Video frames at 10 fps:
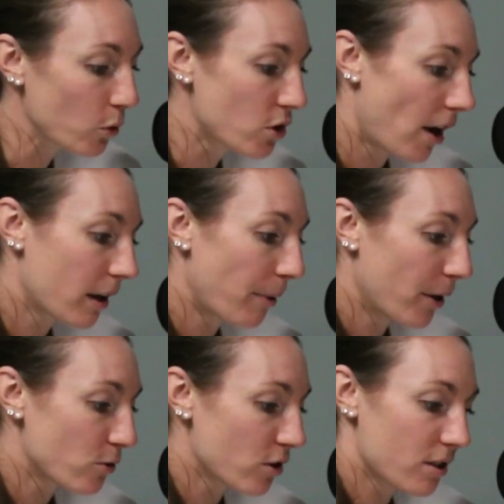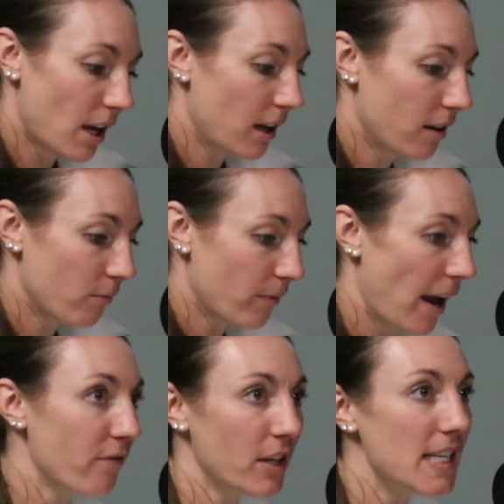talk about just like
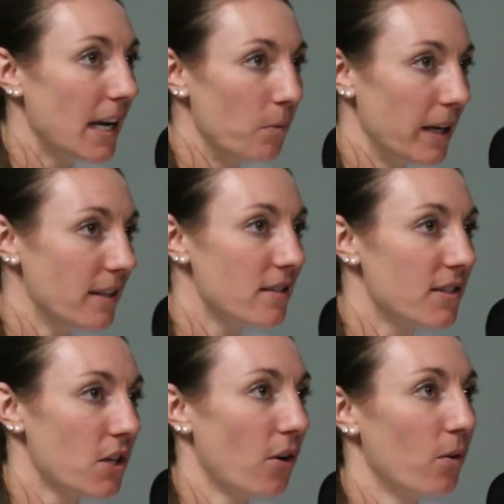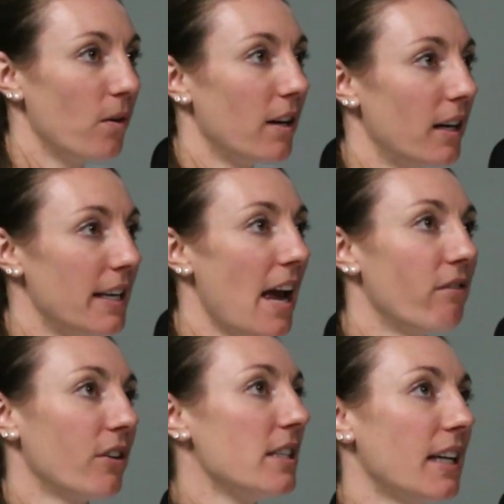everyday wins. So an
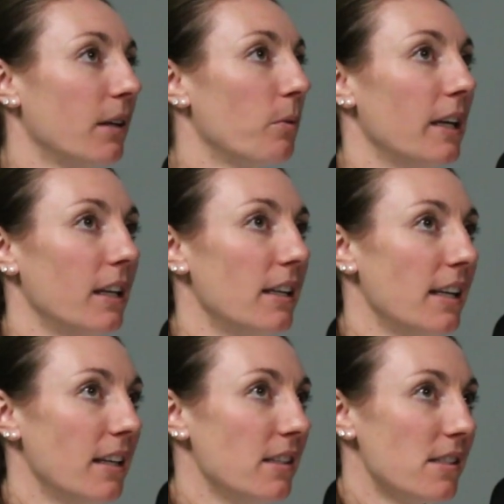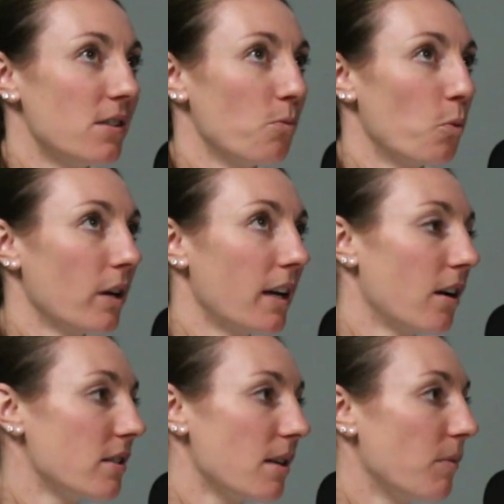everyday win is working
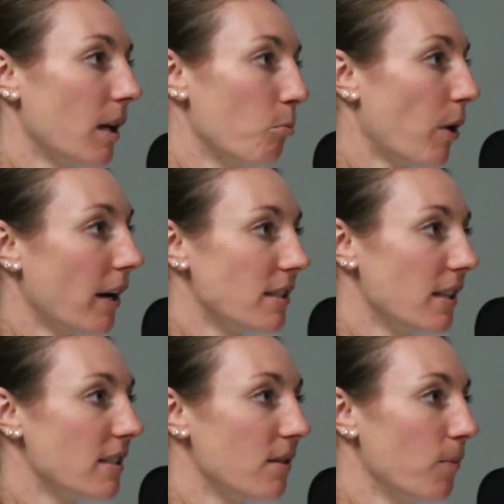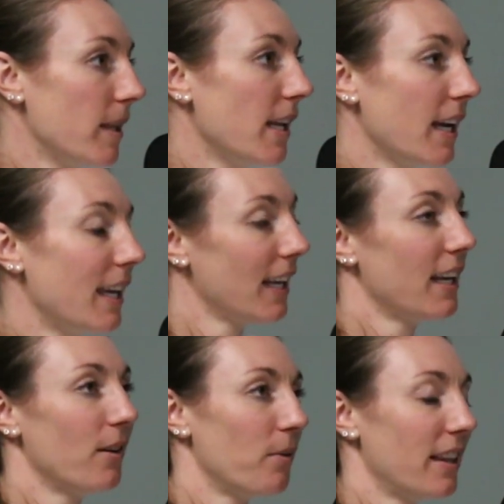on something in practice, and when they get
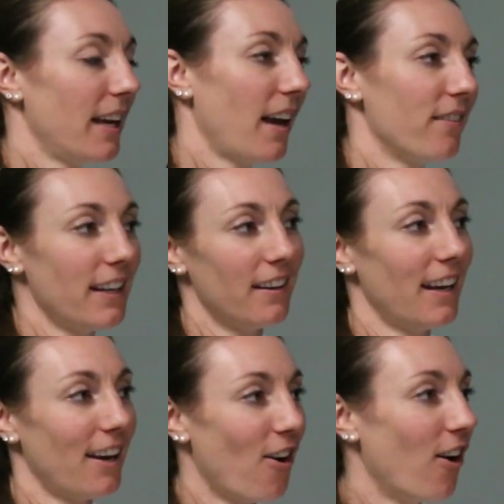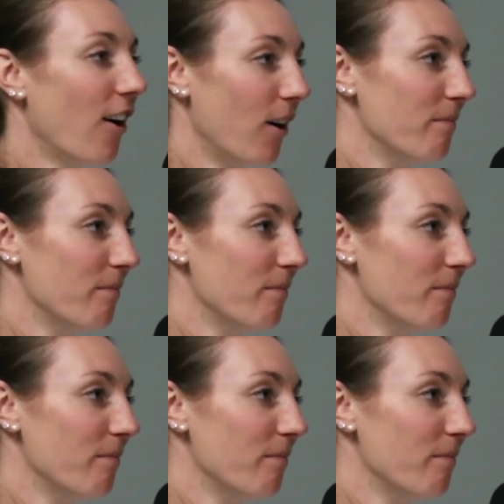it, when they have that like aha